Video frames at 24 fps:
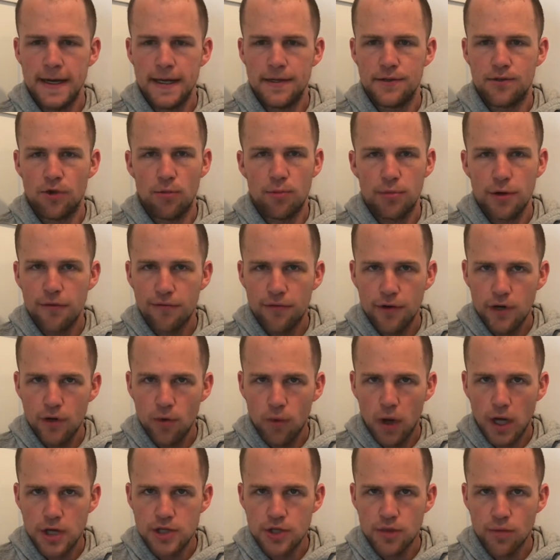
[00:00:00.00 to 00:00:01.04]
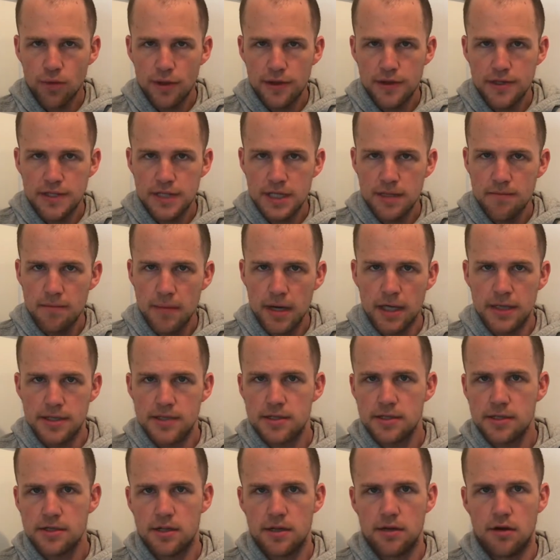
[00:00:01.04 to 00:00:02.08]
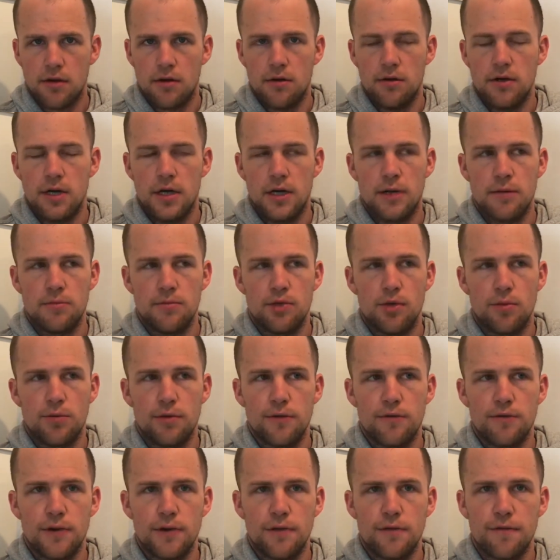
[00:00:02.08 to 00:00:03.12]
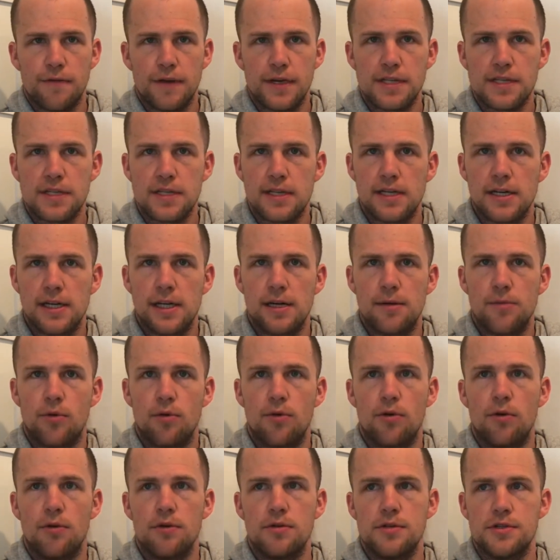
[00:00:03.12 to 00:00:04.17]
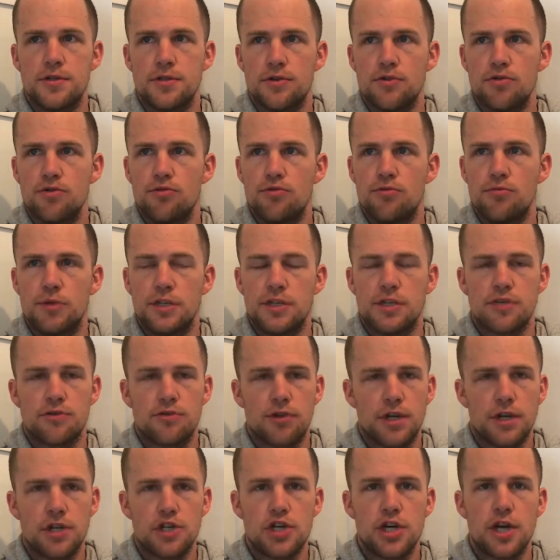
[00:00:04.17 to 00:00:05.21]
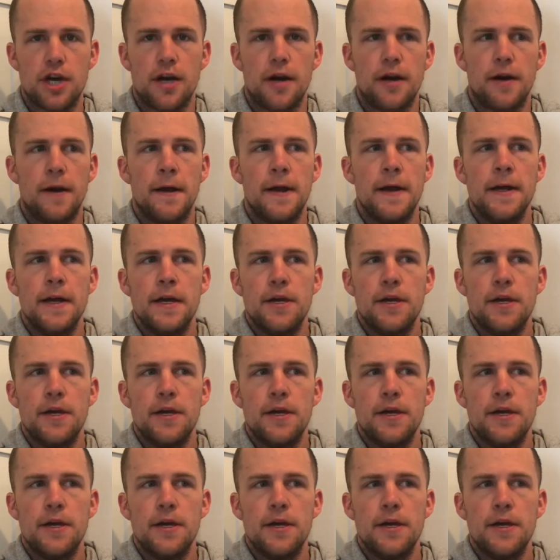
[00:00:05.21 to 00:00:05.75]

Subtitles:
don't be afraid to watch it with teammates, don't be afraid to FaceTime or Zoom and screen share.